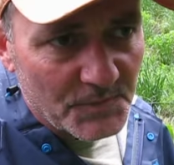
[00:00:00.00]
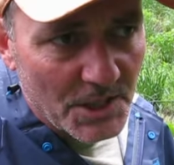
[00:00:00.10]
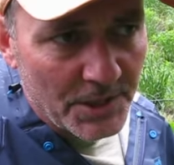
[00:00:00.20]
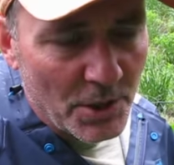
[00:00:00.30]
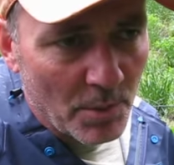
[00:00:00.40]

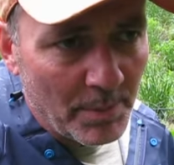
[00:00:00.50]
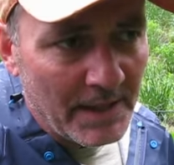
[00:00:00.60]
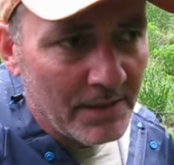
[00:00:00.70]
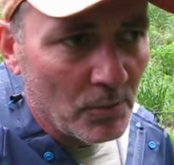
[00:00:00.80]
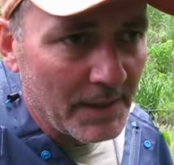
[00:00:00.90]

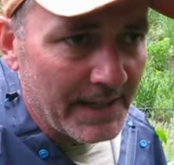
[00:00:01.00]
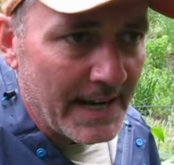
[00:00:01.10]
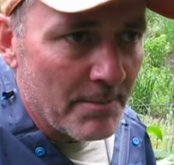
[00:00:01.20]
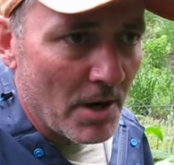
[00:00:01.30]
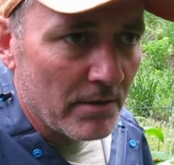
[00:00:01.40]
Europeans, when they
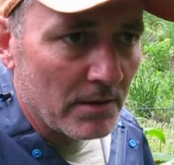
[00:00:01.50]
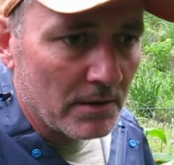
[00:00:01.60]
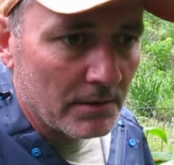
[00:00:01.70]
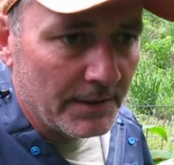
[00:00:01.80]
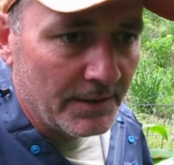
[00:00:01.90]
came
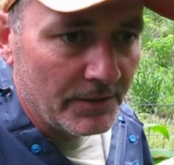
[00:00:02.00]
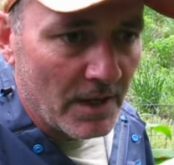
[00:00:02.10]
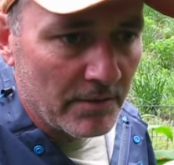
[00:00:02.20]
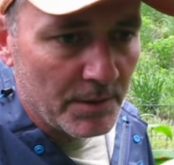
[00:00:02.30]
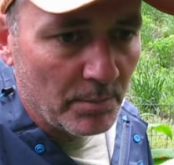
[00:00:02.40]
over,
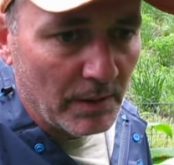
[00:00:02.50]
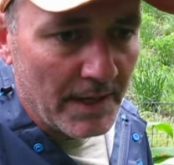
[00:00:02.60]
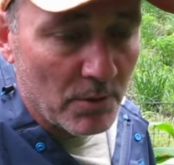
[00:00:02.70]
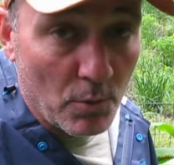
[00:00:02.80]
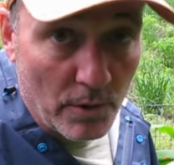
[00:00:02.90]
discovered the
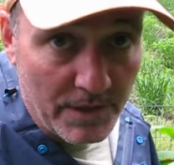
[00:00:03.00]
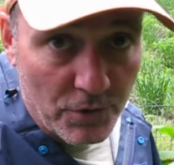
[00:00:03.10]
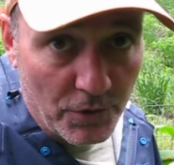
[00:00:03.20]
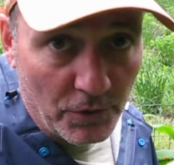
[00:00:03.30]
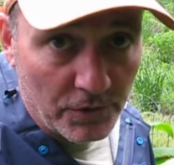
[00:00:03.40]
plant or were
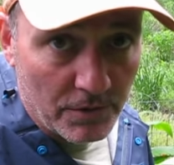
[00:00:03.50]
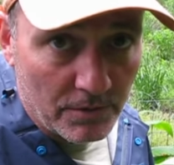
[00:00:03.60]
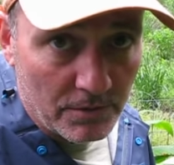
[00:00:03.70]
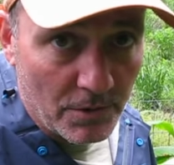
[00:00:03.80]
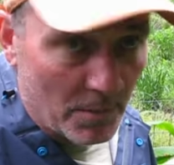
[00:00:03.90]
introduced
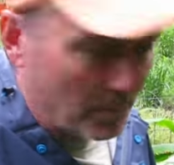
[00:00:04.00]
to the